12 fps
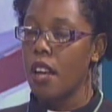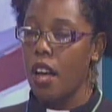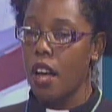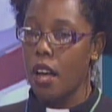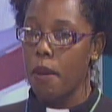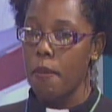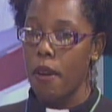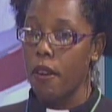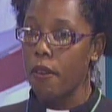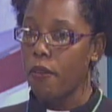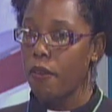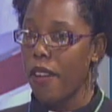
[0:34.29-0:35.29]
um,
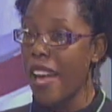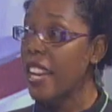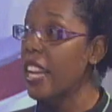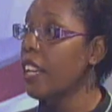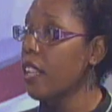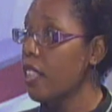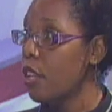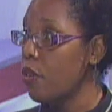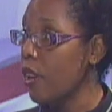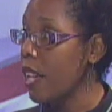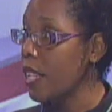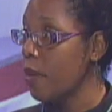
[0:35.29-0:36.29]
of any
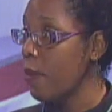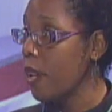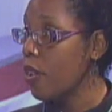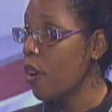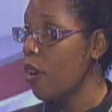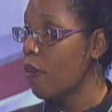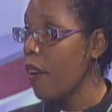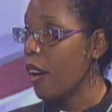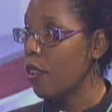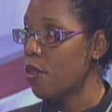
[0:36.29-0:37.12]
cathedral, as a matter of fact.